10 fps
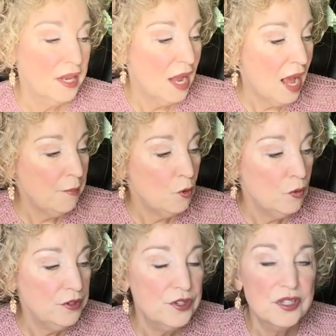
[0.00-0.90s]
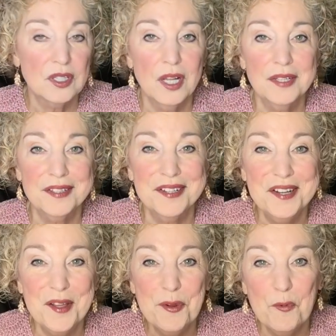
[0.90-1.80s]
then I'm going to select
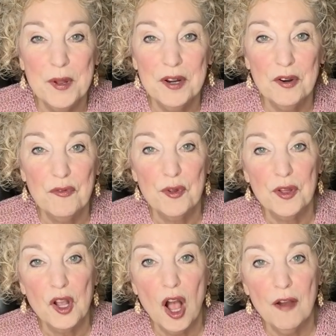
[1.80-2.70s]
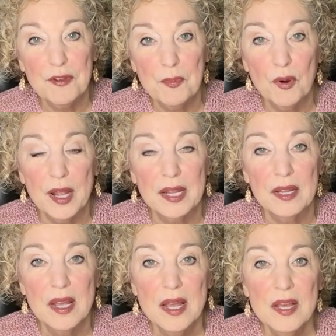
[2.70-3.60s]
another winner for the Coffee
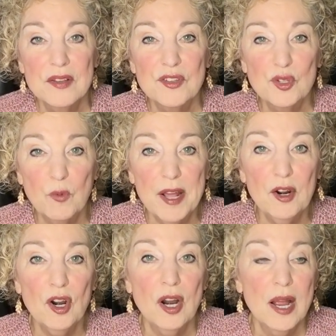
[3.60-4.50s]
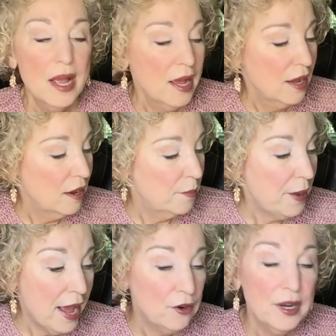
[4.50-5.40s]
Break Sweater
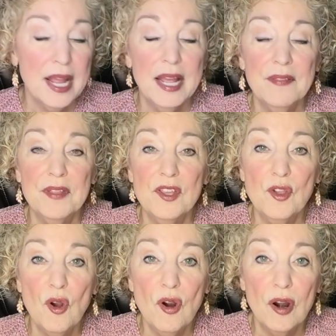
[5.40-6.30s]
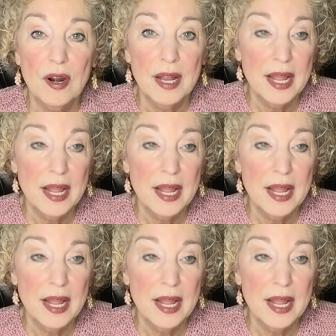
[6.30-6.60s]
pattern and the yarn.